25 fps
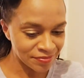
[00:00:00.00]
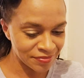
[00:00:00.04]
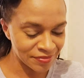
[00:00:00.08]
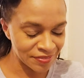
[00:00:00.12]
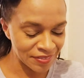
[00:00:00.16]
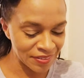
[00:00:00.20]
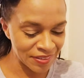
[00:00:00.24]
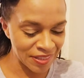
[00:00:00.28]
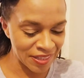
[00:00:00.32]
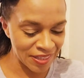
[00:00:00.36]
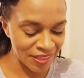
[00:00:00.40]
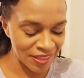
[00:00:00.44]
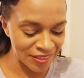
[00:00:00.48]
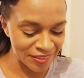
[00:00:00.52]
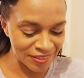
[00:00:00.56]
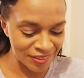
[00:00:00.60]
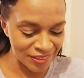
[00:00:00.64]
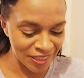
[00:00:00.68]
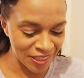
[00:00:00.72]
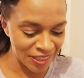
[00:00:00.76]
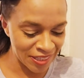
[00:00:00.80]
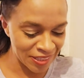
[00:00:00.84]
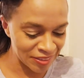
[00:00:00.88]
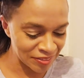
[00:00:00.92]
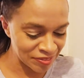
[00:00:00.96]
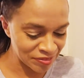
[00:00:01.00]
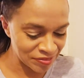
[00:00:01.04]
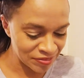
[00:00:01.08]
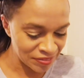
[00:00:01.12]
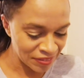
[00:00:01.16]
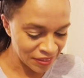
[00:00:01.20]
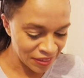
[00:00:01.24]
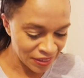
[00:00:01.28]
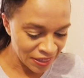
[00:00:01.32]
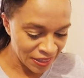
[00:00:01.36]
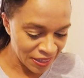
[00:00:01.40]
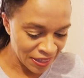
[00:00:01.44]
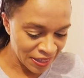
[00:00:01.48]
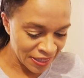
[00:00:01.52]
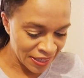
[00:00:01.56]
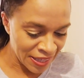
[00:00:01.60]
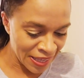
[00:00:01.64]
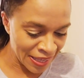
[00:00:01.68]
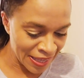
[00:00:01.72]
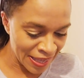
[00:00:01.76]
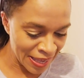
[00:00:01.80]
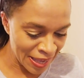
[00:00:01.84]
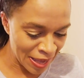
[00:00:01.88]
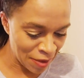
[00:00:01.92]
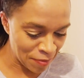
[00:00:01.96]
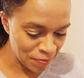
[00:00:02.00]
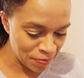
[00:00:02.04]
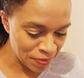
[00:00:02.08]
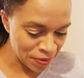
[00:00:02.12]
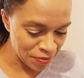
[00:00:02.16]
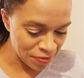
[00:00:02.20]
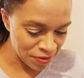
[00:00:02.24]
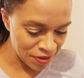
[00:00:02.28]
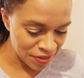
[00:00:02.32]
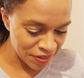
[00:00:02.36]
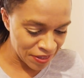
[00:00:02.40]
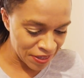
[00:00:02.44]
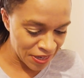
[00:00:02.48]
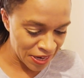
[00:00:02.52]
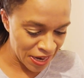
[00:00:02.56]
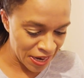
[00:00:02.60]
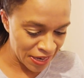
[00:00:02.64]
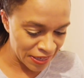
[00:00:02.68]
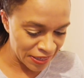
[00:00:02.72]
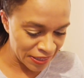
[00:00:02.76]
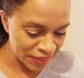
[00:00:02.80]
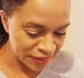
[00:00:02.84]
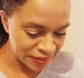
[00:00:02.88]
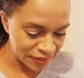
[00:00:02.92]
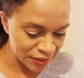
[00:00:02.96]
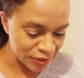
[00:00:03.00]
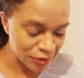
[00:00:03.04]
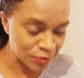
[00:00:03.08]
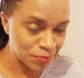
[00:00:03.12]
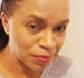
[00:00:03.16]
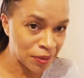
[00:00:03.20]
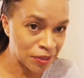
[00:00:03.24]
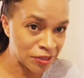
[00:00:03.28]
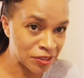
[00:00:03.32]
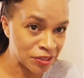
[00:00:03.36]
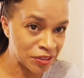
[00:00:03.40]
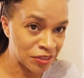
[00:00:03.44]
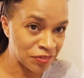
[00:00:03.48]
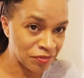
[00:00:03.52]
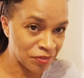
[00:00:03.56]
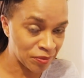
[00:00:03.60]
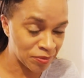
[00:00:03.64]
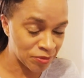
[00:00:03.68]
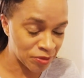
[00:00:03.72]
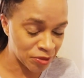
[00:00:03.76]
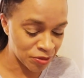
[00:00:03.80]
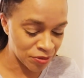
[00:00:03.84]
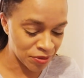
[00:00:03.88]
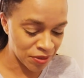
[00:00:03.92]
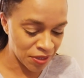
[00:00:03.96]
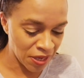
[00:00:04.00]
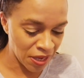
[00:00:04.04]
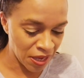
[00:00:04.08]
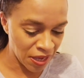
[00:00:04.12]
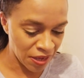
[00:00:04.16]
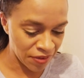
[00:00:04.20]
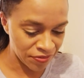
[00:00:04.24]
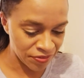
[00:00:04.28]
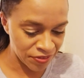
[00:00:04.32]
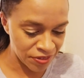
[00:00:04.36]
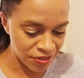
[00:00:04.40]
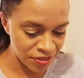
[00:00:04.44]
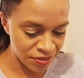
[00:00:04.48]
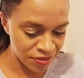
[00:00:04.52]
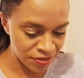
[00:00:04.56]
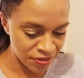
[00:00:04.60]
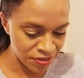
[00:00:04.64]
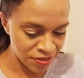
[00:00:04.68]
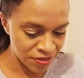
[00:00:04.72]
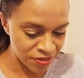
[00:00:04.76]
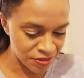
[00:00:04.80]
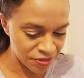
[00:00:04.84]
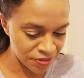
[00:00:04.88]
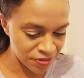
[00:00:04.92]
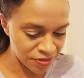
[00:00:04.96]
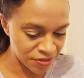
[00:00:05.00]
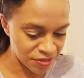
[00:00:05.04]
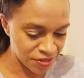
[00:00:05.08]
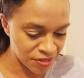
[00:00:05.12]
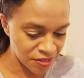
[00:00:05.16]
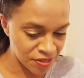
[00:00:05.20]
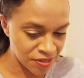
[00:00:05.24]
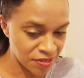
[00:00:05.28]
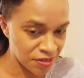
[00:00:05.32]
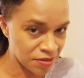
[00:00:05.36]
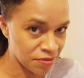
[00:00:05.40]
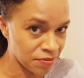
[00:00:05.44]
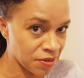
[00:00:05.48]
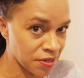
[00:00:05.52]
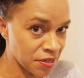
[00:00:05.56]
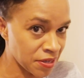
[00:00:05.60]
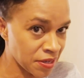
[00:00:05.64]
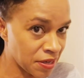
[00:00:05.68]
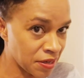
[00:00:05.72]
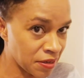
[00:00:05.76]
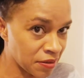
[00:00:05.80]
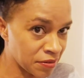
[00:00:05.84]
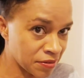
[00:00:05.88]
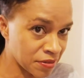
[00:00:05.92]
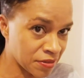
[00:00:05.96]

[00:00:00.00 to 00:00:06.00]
Like I said, it can't be with an addict, especially if I'm two and a half years clean right now.